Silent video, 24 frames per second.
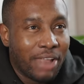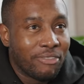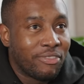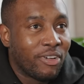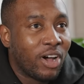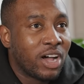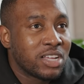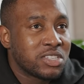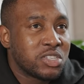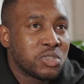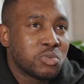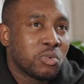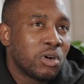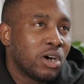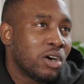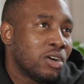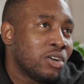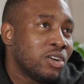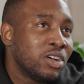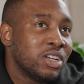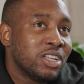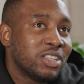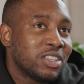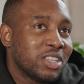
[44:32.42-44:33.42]
And for us as
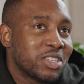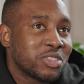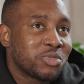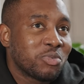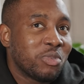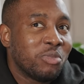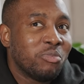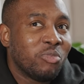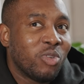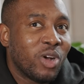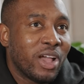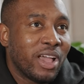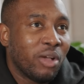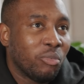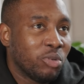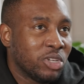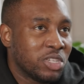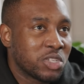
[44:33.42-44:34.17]
well, the swimwear,